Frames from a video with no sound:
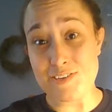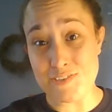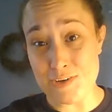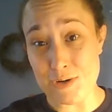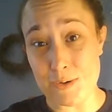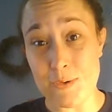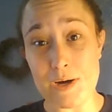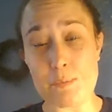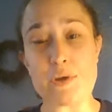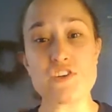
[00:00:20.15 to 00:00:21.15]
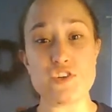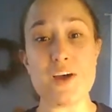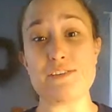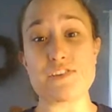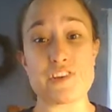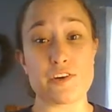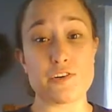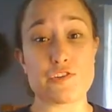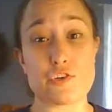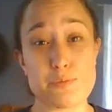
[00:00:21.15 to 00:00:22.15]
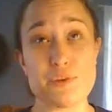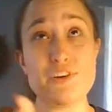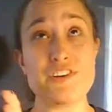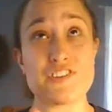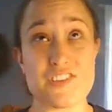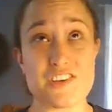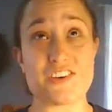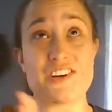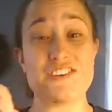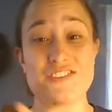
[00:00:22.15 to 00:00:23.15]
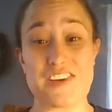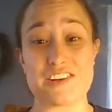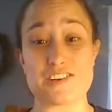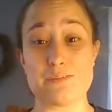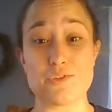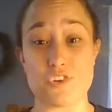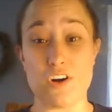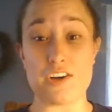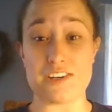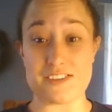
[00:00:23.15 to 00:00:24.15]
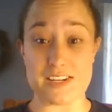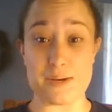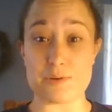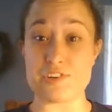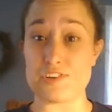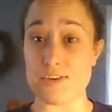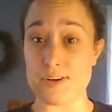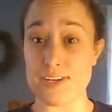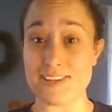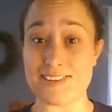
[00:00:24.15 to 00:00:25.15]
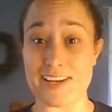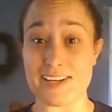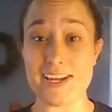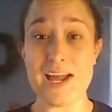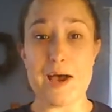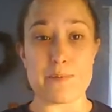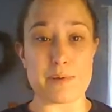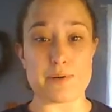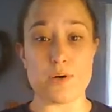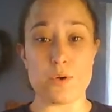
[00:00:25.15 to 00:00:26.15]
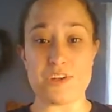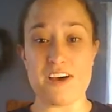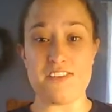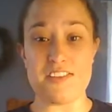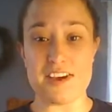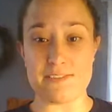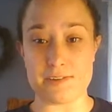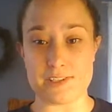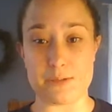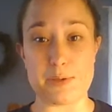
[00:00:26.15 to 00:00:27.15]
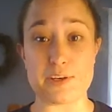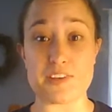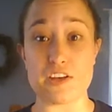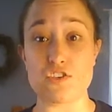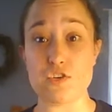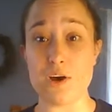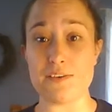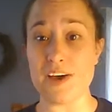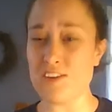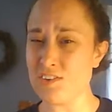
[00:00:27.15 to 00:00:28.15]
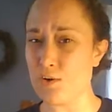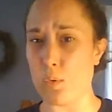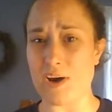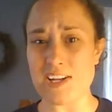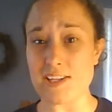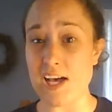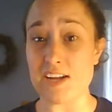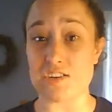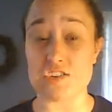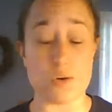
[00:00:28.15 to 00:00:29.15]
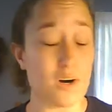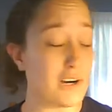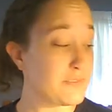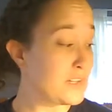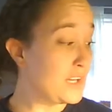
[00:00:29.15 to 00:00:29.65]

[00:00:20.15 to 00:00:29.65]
So we do have a super secret fandom drawing today, which is very exciting, but I'm going to hold off on that for a little bit because I do have actually quite a lot to show off.